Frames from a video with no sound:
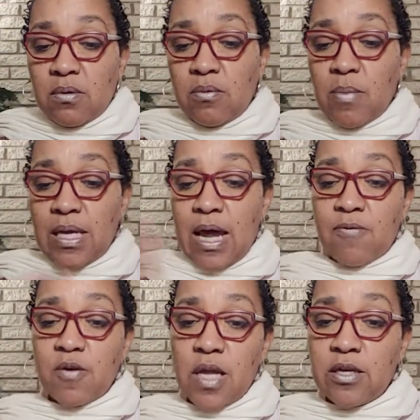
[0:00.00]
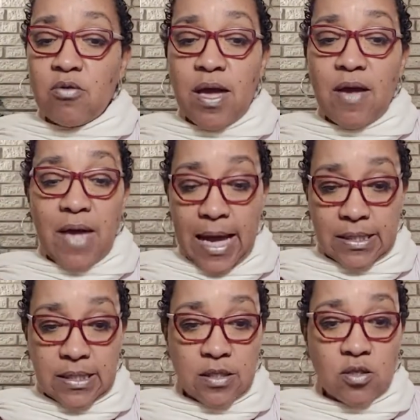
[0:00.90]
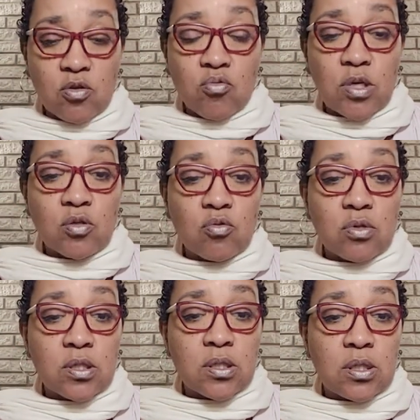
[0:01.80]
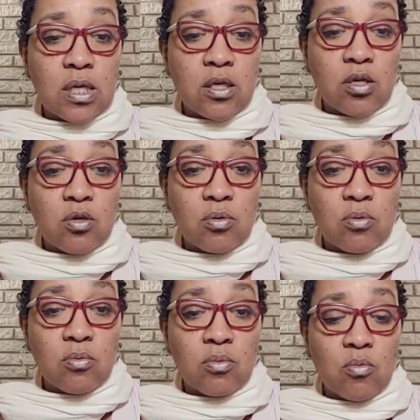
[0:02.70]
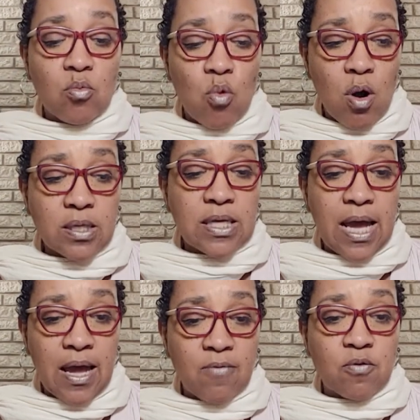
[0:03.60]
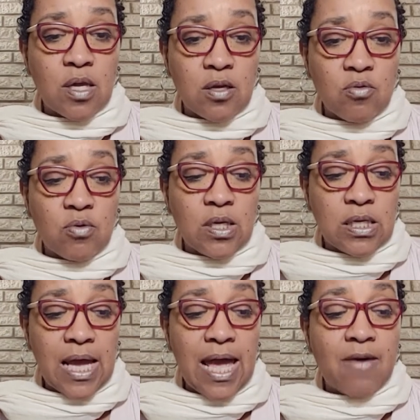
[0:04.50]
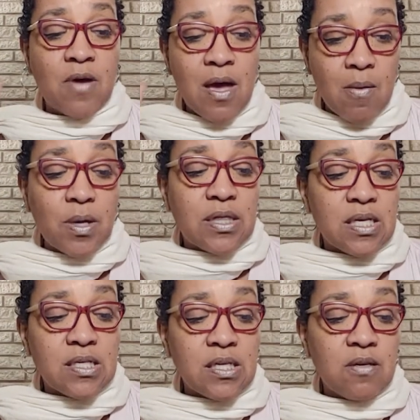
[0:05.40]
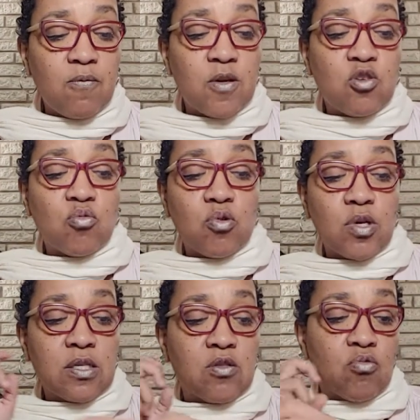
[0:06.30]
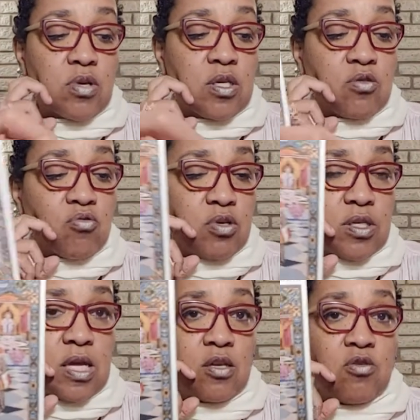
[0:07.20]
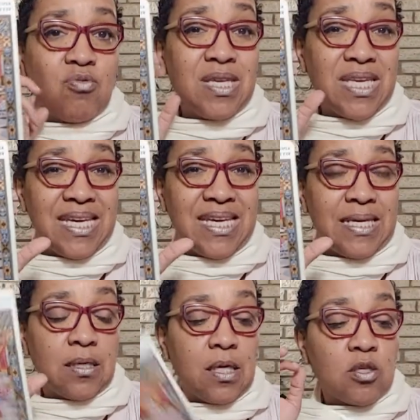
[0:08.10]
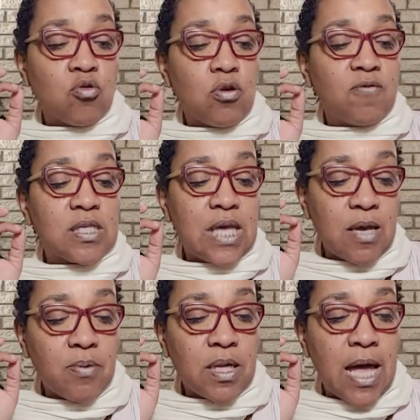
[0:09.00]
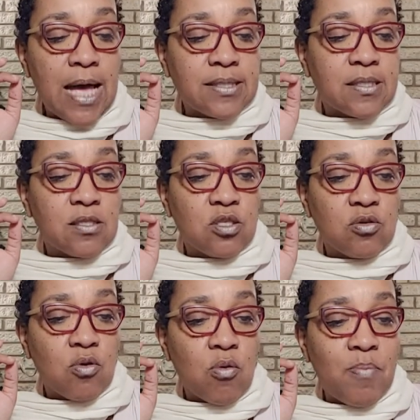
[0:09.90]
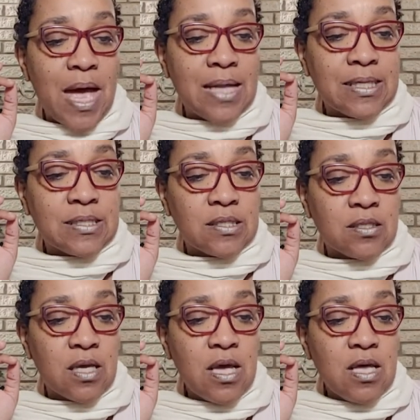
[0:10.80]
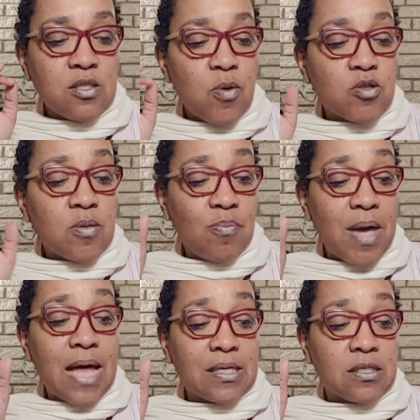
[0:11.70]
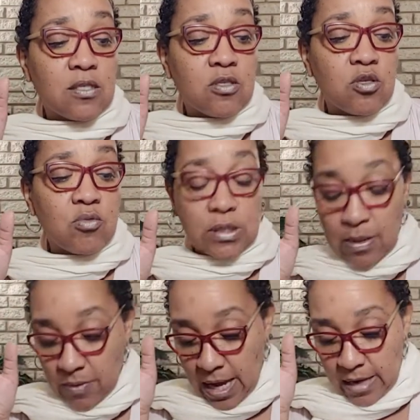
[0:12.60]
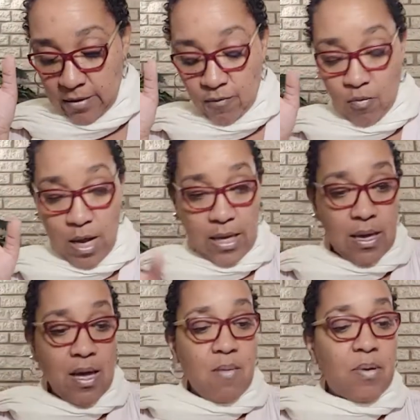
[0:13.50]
You may not feel like you have access to the resources that you want to have or that you need to have, but this individual is the resource that you need. It sort of stabilizes you or balances. This person balances you in some kind of way.